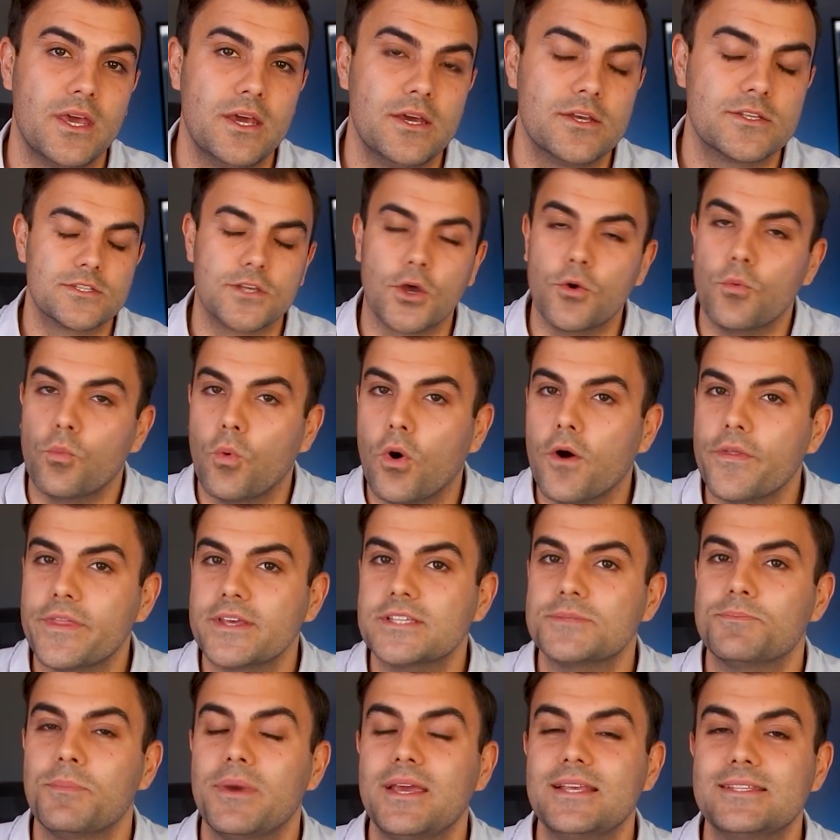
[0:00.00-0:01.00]
So what
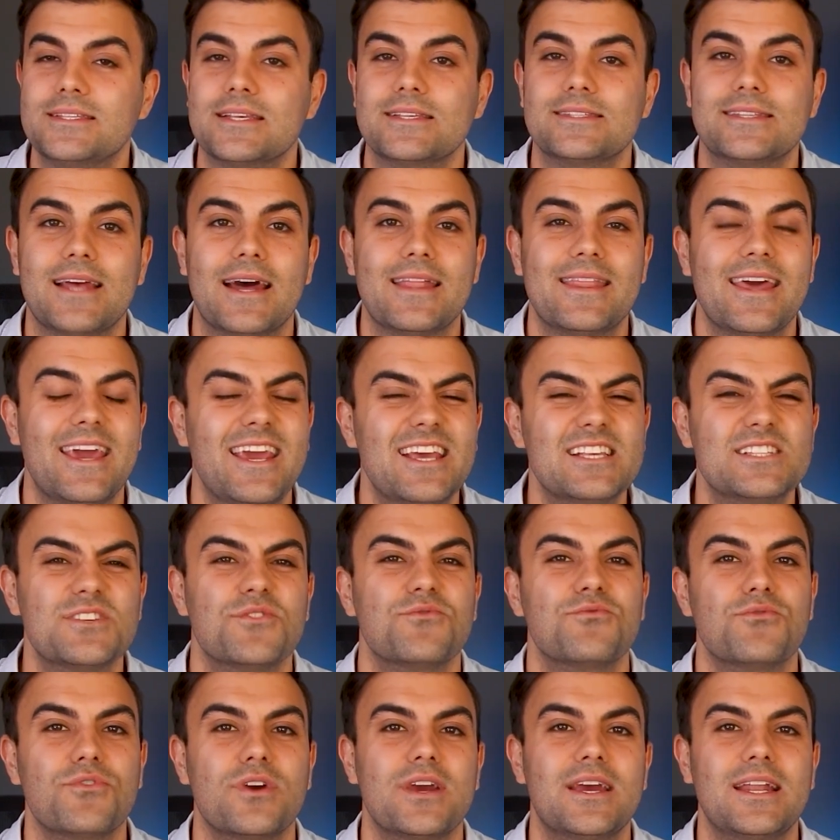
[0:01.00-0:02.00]
this means is that there
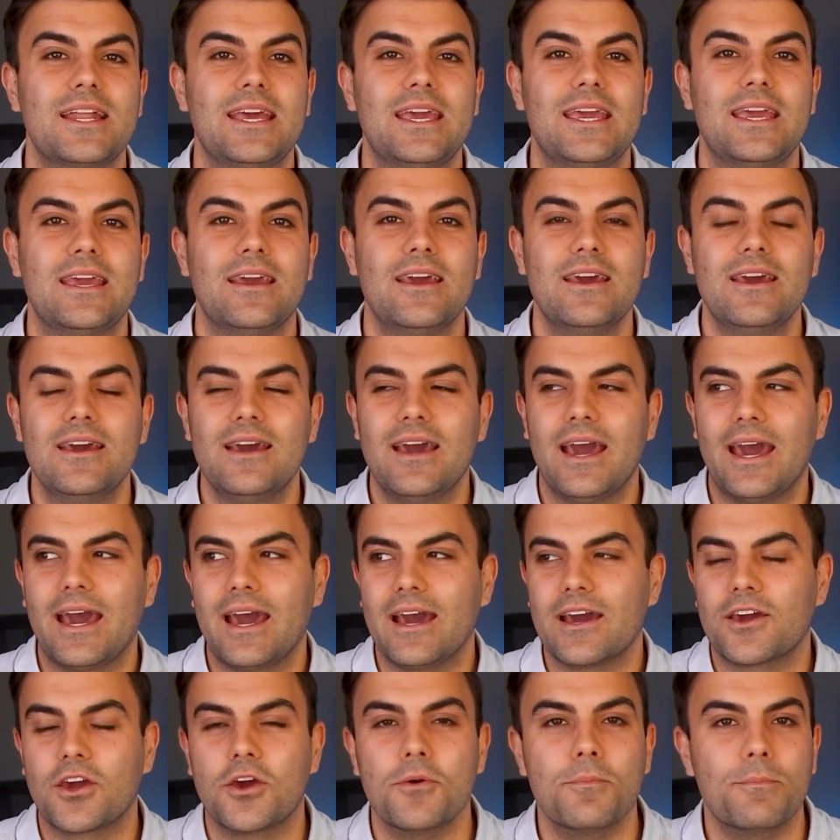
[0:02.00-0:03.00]
isn't really
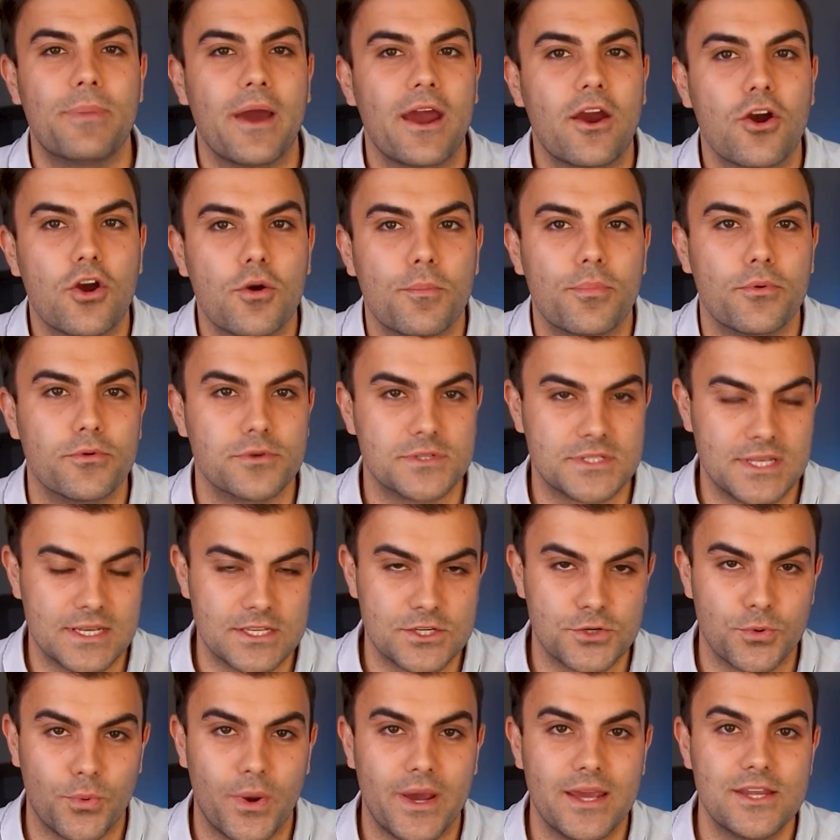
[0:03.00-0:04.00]
a comparable
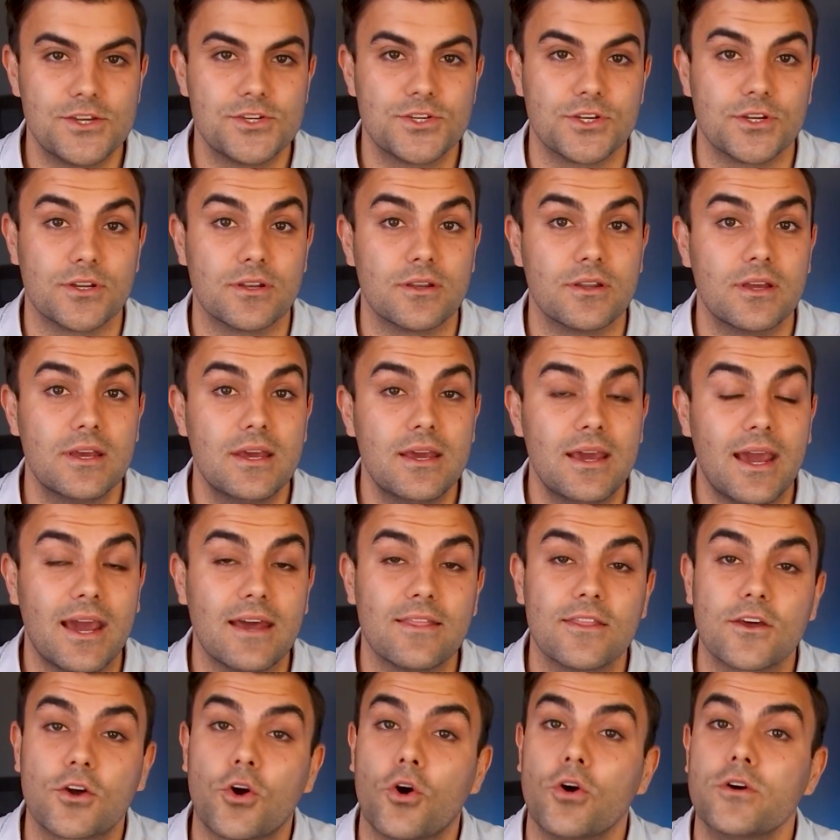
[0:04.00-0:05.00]
situation,
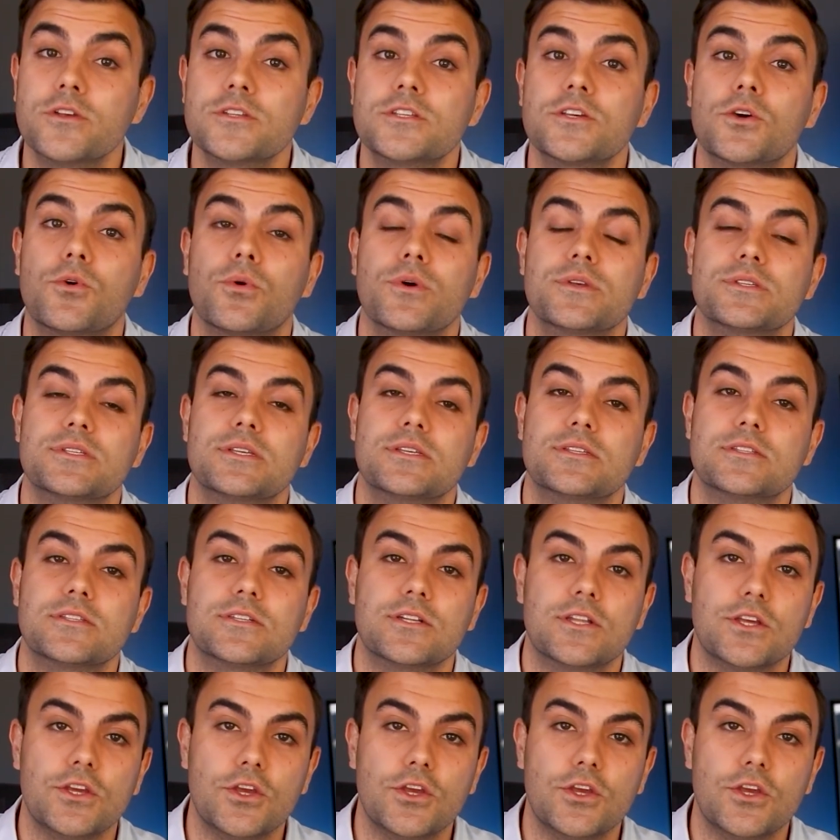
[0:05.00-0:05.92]
and the consequences to the